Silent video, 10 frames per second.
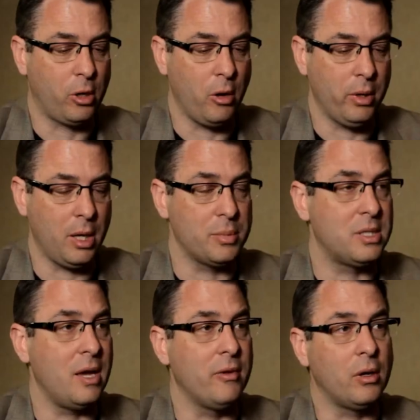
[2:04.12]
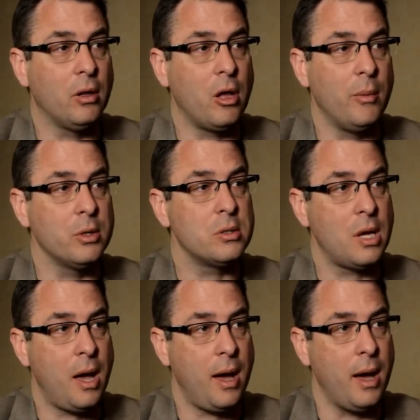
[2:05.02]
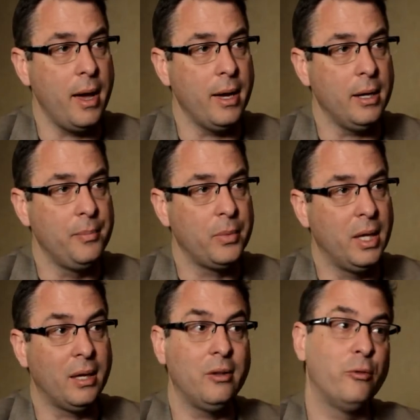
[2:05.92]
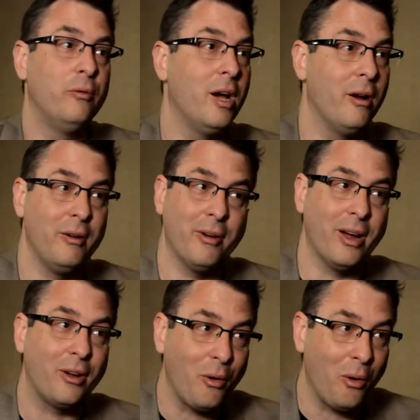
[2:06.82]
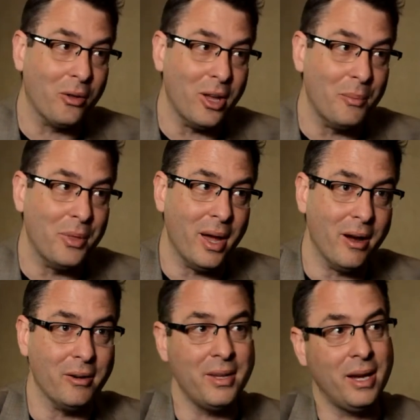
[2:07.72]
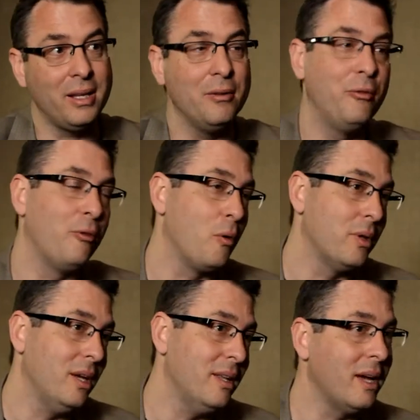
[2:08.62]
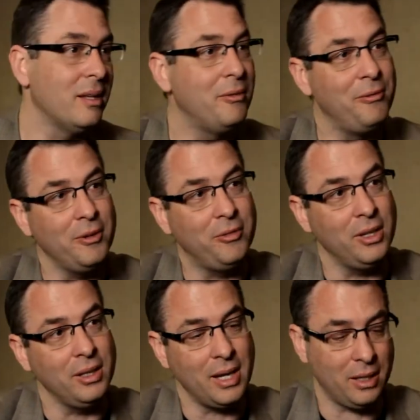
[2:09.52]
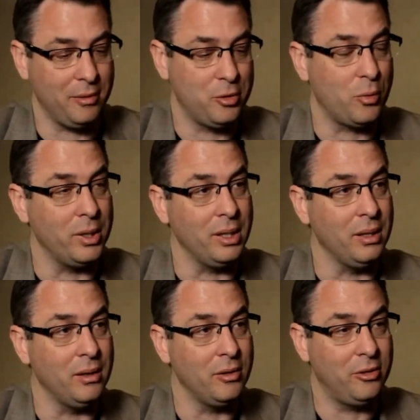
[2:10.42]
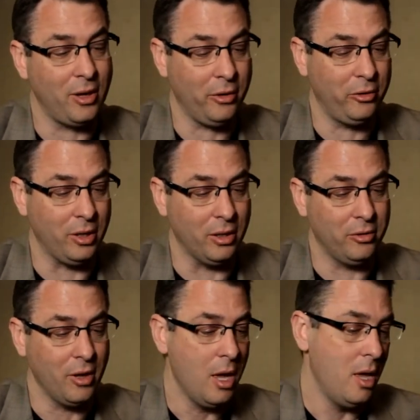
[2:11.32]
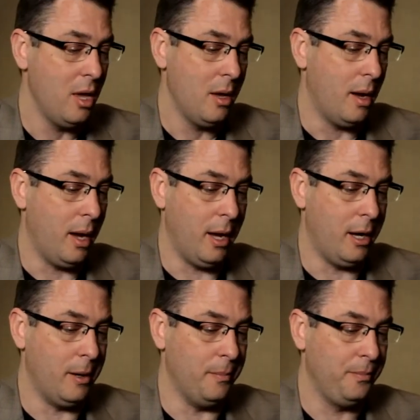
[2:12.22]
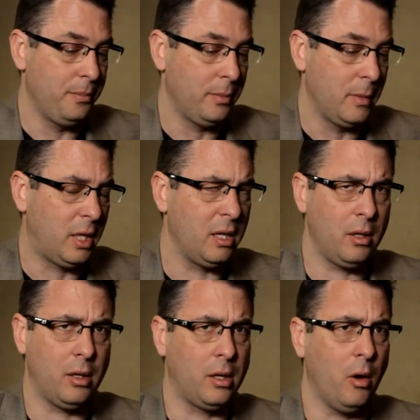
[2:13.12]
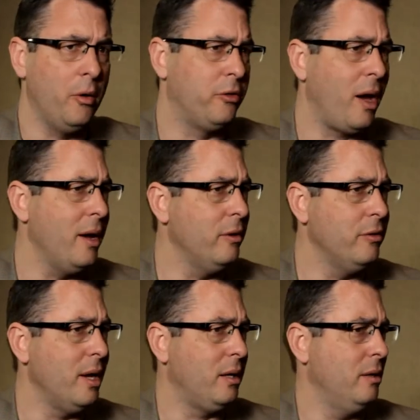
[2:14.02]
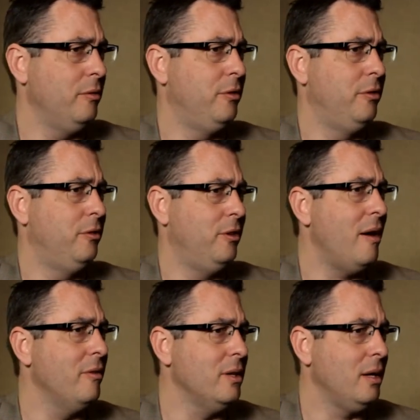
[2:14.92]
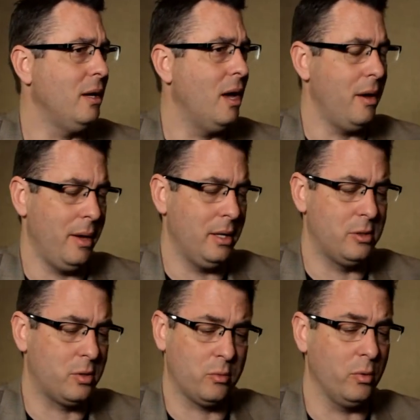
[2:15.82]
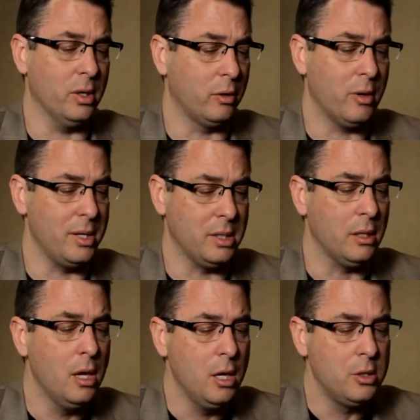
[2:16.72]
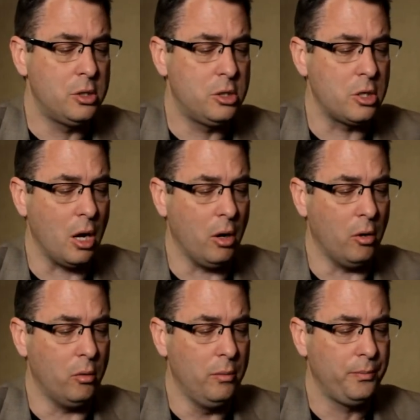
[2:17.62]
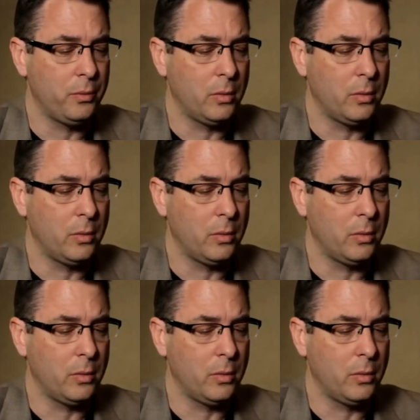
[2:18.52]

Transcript: we're going up seven kilometers high, it gets very, very cold up there, negative 40, negative 50, negative 20 Celsius. Um, can go as high as negative 70. Uh, it's really crazy. So